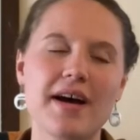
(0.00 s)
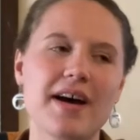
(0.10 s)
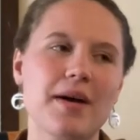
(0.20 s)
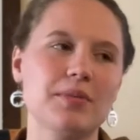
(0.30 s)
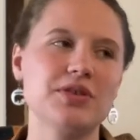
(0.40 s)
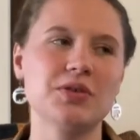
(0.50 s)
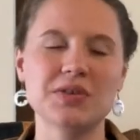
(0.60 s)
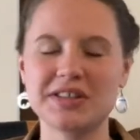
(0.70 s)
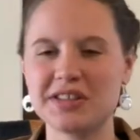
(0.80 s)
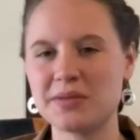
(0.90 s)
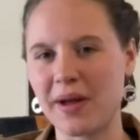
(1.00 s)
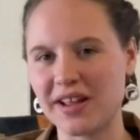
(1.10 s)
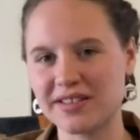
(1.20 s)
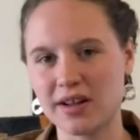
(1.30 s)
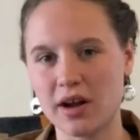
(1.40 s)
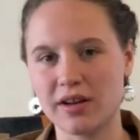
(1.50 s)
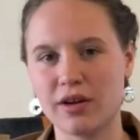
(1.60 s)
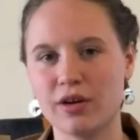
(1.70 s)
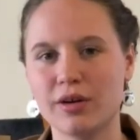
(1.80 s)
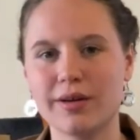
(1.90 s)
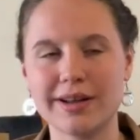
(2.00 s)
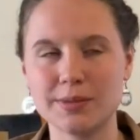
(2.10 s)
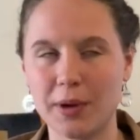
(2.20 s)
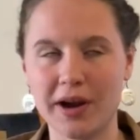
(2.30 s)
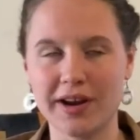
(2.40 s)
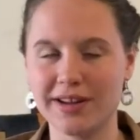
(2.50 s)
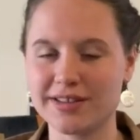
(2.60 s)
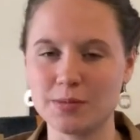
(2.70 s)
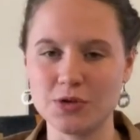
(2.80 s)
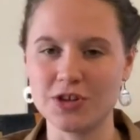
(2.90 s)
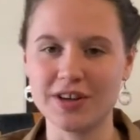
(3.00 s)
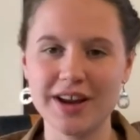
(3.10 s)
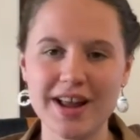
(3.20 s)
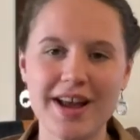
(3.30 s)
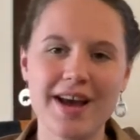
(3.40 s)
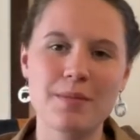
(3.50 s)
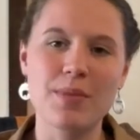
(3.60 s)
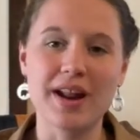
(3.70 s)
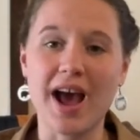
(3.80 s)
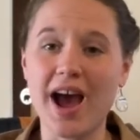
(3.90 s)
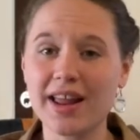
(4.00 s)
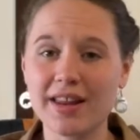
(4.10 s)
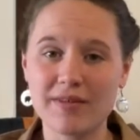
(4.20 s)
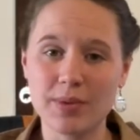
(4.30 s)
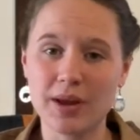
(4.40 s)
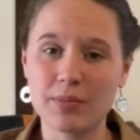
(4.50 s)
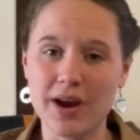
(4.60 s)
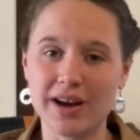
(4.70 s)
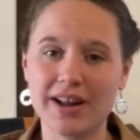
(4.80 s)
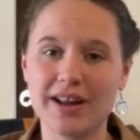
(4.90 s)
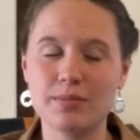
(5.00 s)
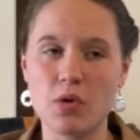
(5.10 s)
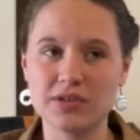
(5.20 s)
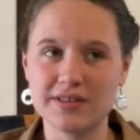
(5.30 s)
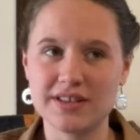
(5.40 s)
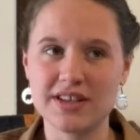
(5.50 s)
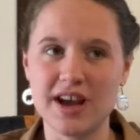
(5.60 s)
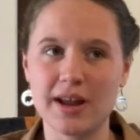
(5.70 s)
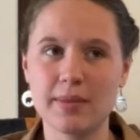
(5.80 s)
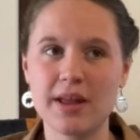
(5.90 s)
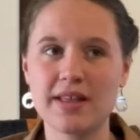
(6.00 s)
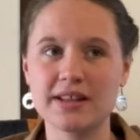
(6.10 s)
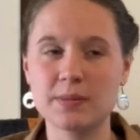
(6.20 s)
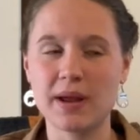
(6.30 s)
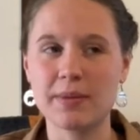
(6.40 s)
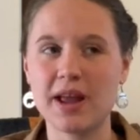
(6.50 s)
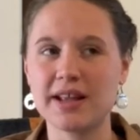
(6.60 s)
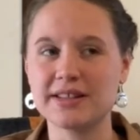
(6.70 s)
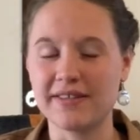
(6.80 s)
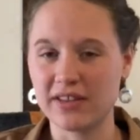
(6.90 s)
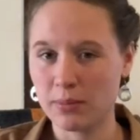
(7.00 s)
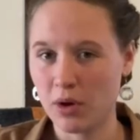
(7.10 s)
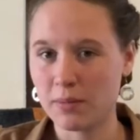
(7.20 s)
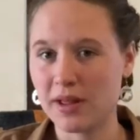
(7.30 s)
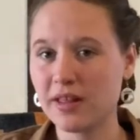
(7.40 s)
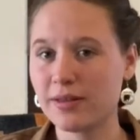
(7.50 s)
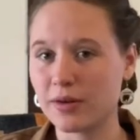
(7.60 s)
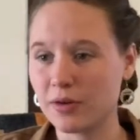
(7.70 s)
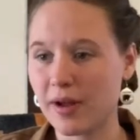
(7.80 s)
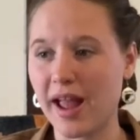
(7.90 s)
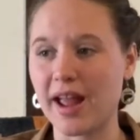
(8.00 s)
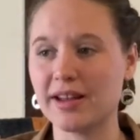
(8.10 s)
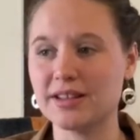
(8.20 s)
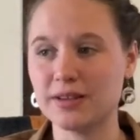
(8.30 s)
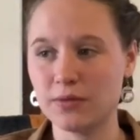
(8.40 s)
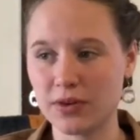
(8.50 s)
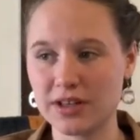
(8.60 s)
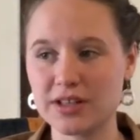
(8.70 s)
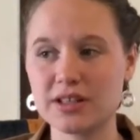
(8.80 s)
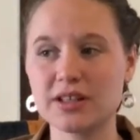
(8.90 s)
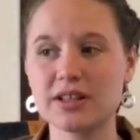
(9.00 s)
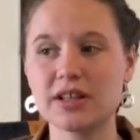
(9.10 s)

Um, so it really just depends on your experience, I'm sure. But I love being pregnant most of the time. This baby has definitely put me through a different